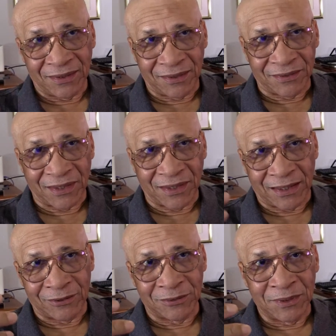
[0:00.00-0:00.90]

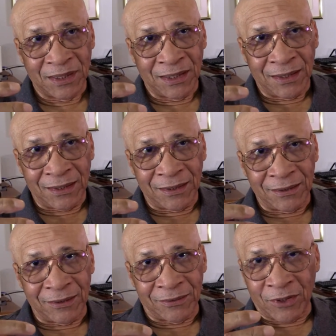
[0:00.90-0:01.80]
channel,
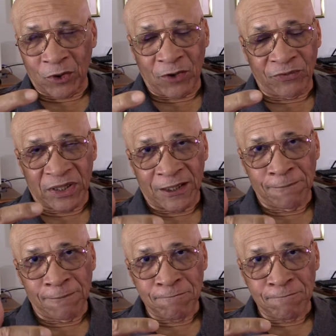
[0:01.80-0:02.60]
not often,